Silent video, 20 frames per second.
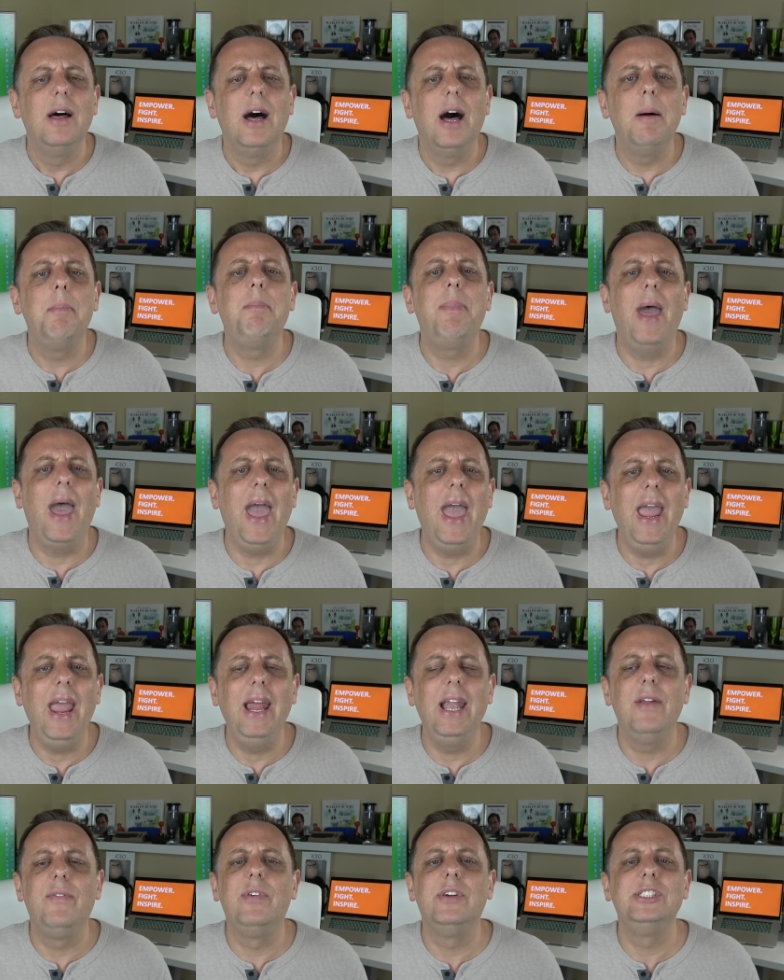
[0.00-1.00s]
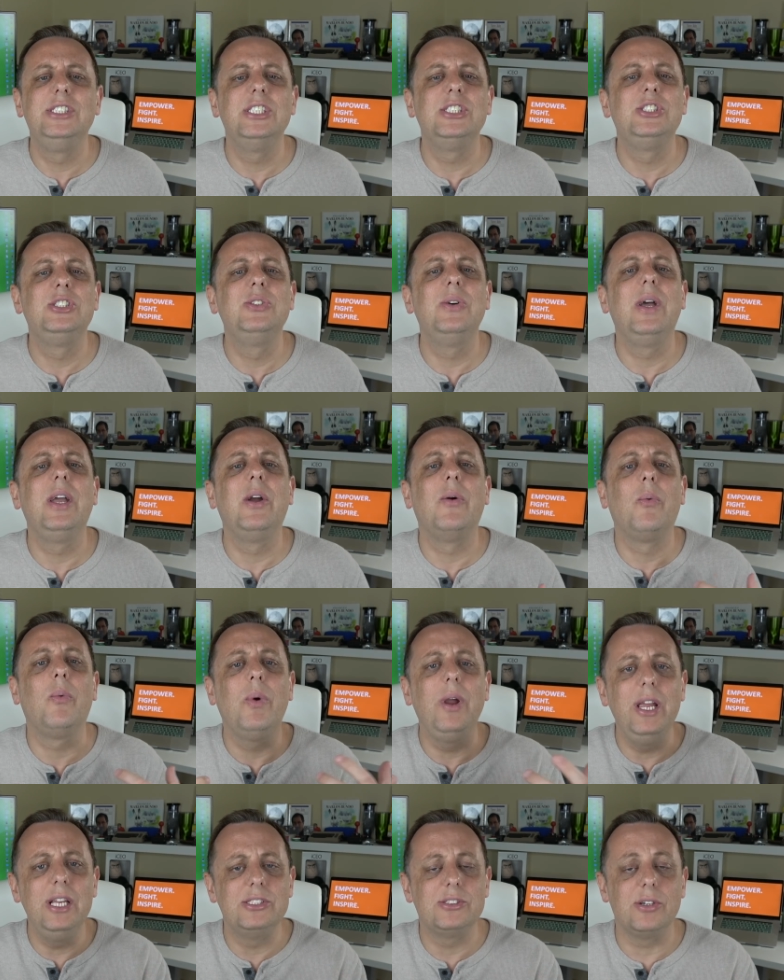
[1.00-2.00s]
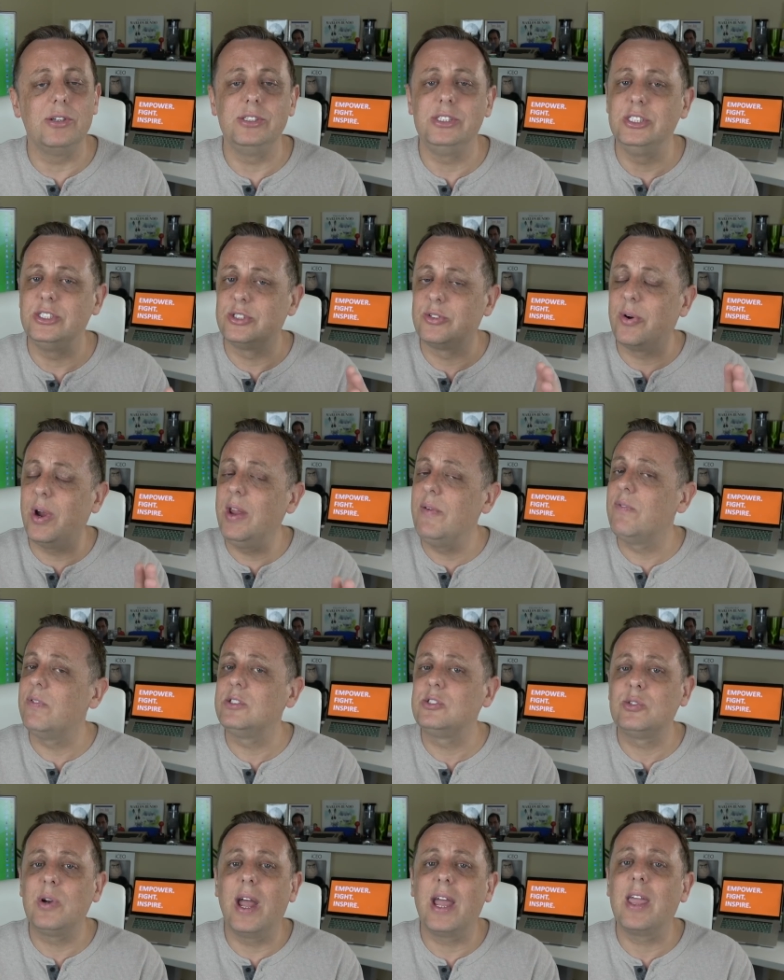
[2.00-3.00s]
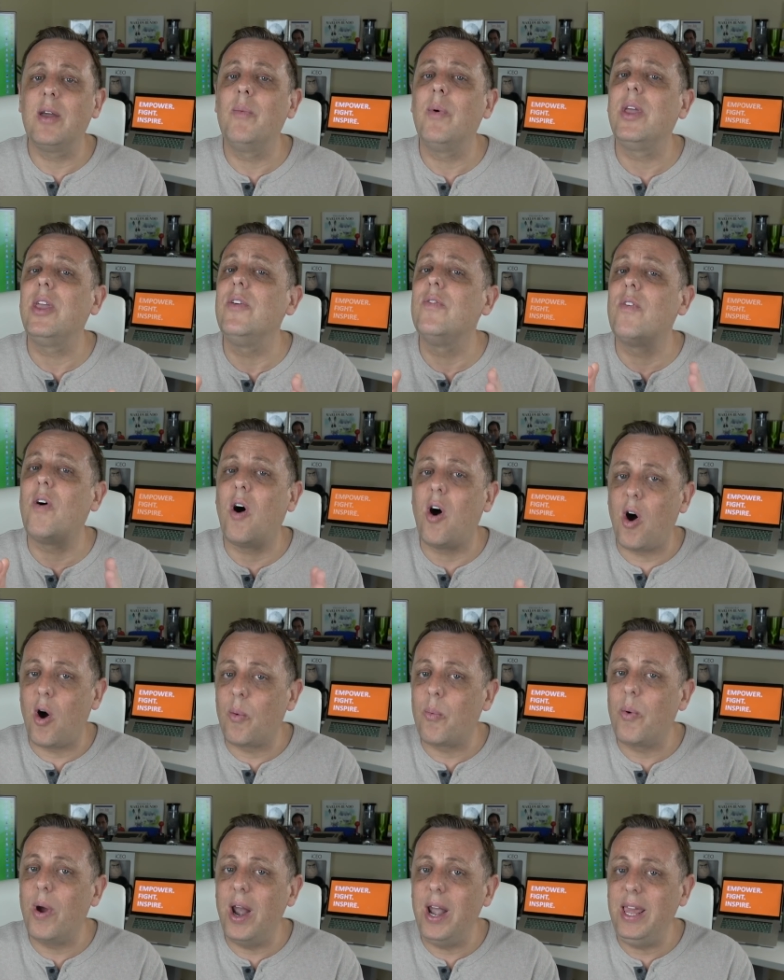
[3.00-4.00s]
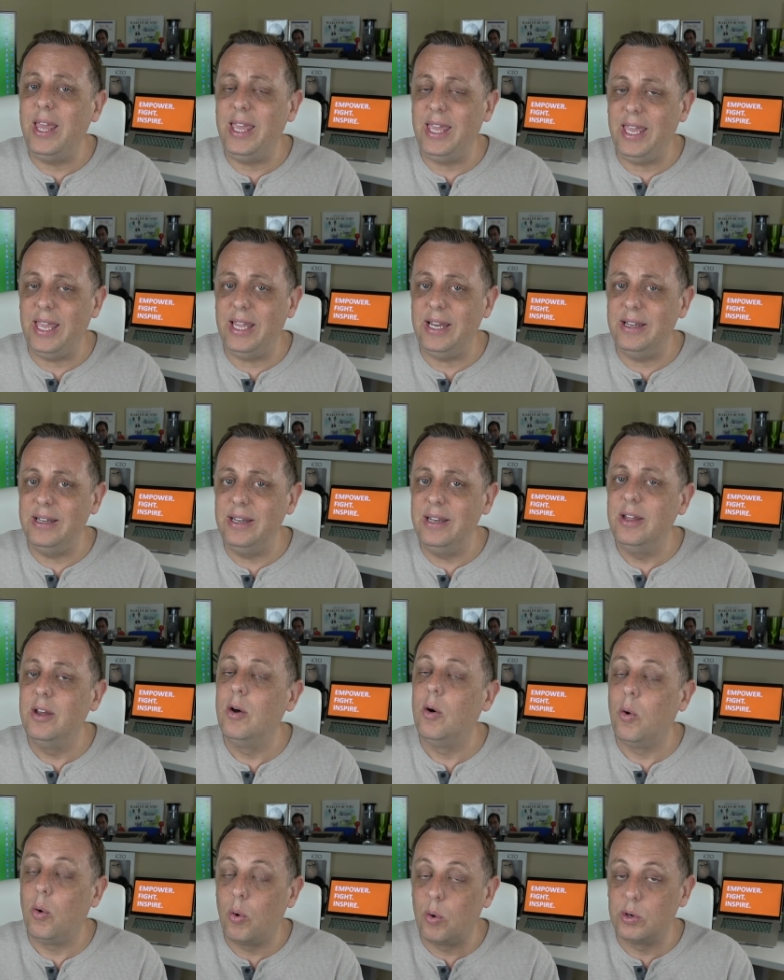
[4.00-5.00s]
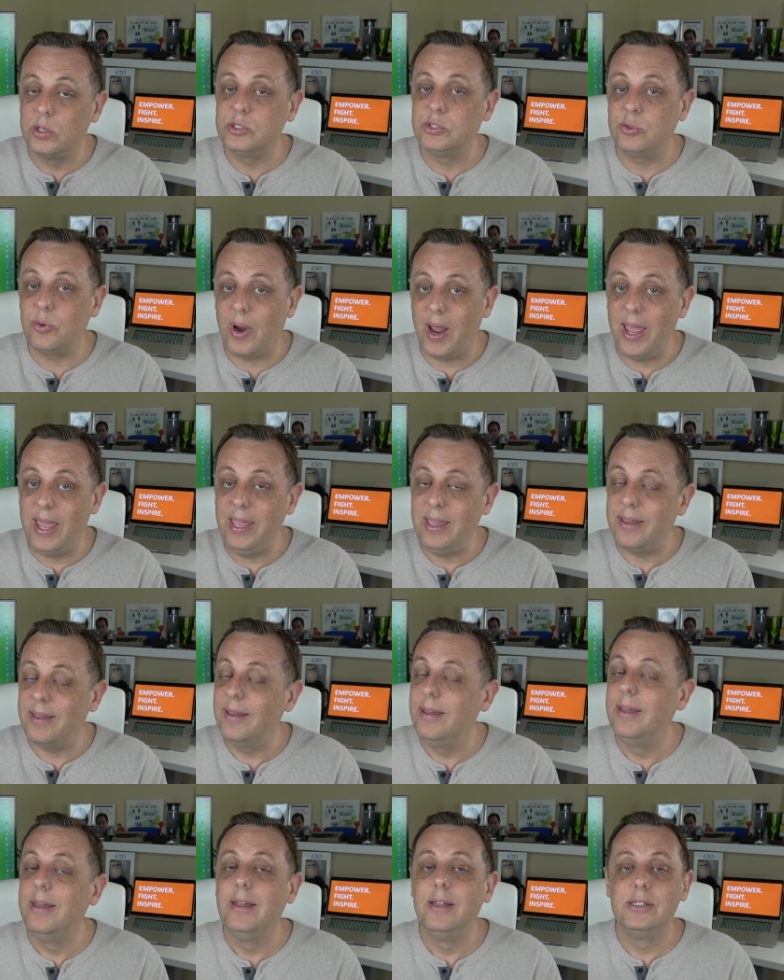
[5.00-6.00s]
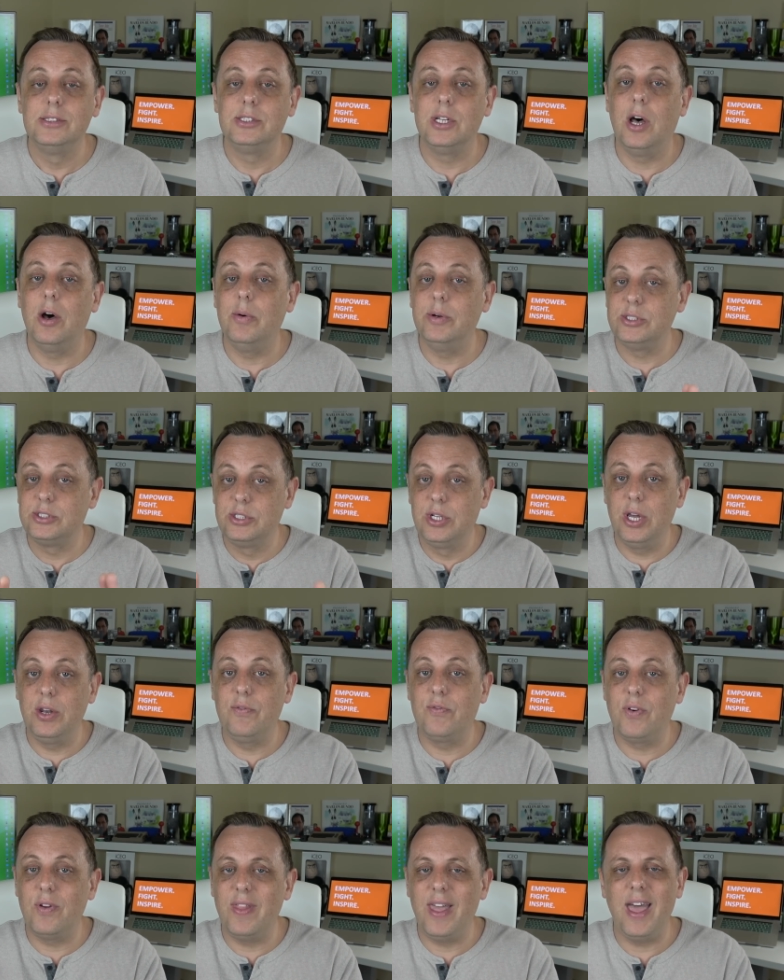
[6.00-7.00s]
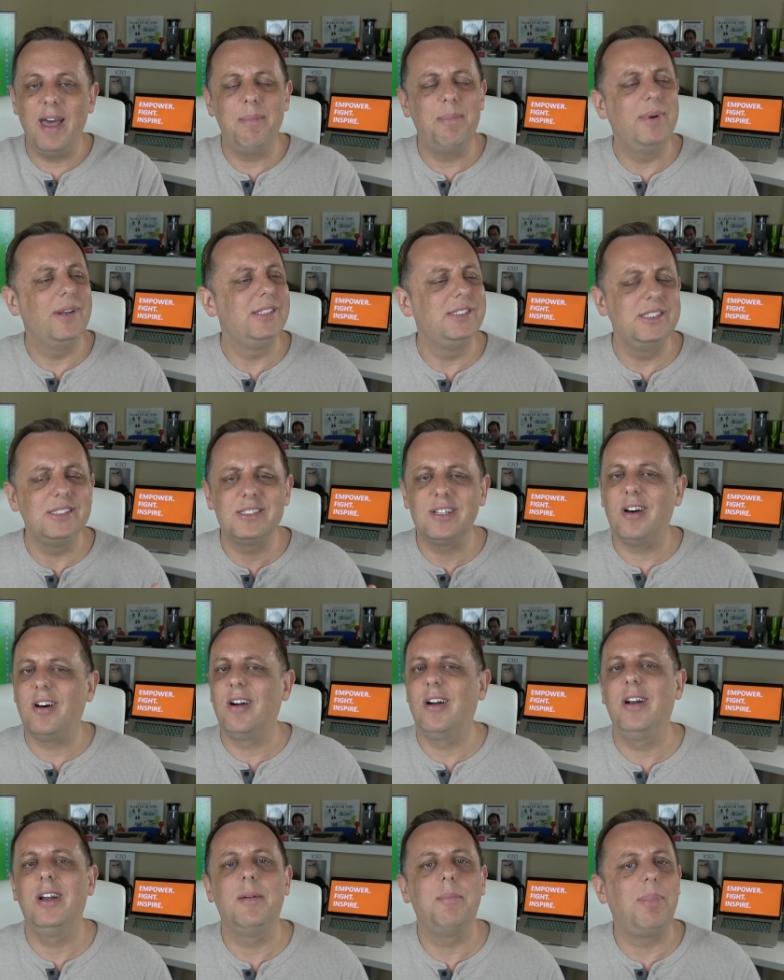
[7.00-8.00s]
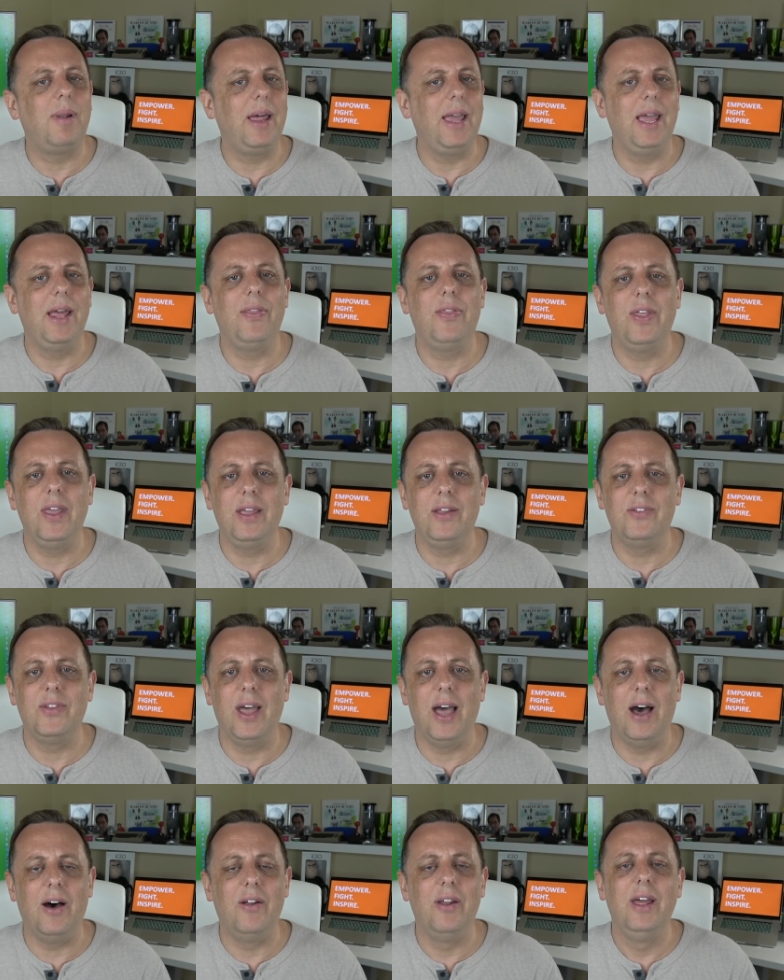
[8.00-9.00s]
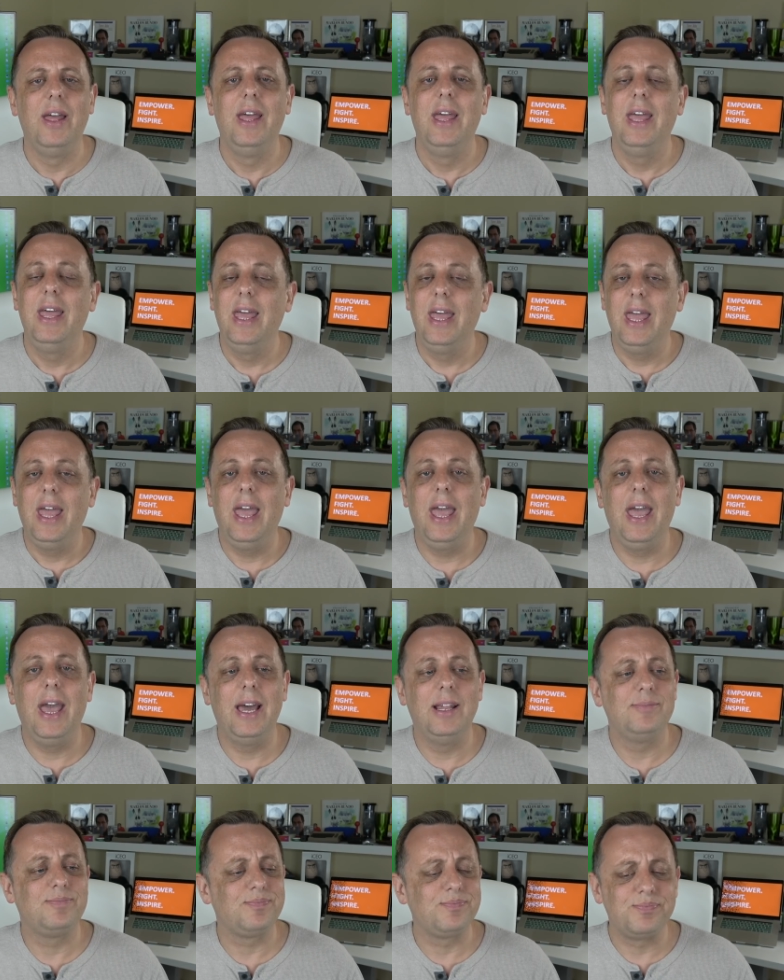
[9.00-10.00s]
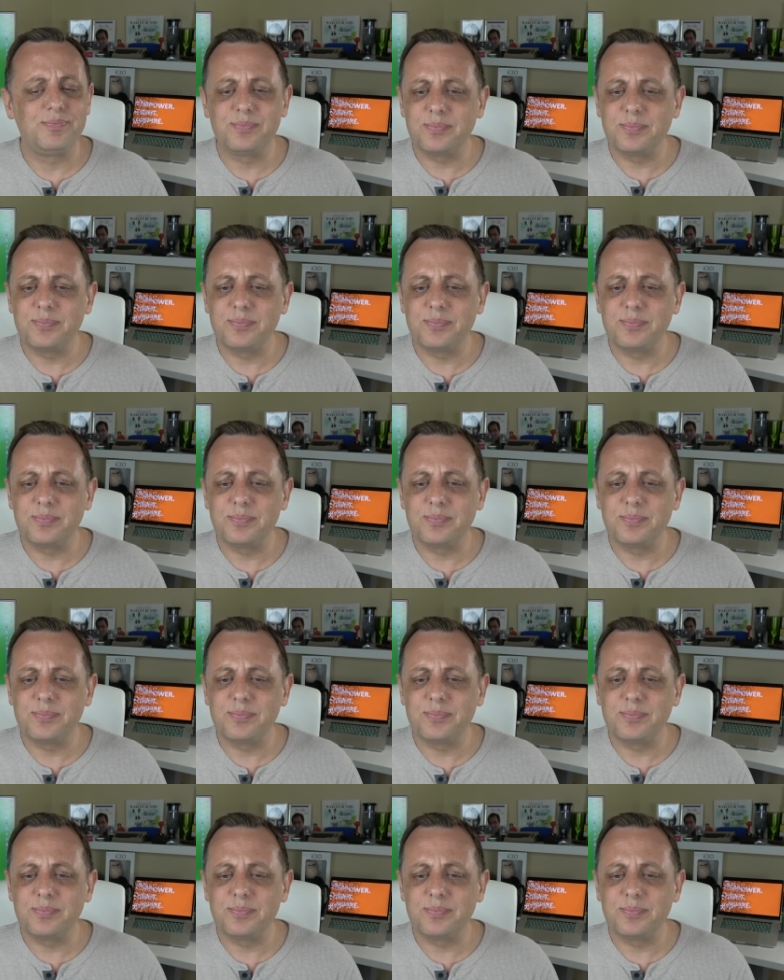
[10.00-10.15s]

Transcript: a pain if you're just doing research. It's great for tracking what you've already eaten or drank, so it's good for that, but it's just hard to plan things out. And